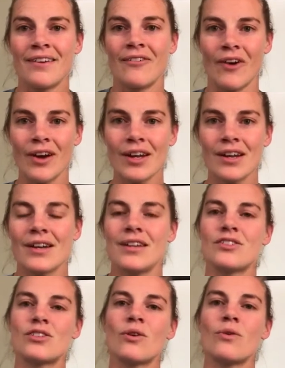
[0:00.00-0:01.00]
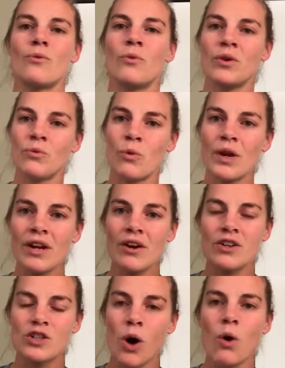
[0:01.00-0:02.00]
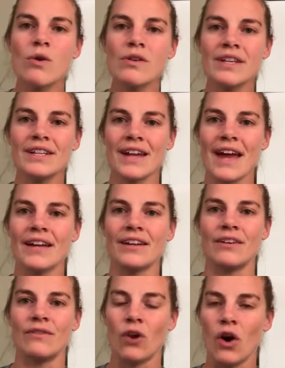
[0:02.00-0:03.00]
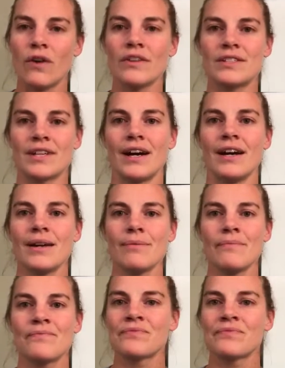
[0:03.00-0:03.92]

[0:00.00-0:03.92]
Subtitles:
Right? And so when we are totally negative all the time,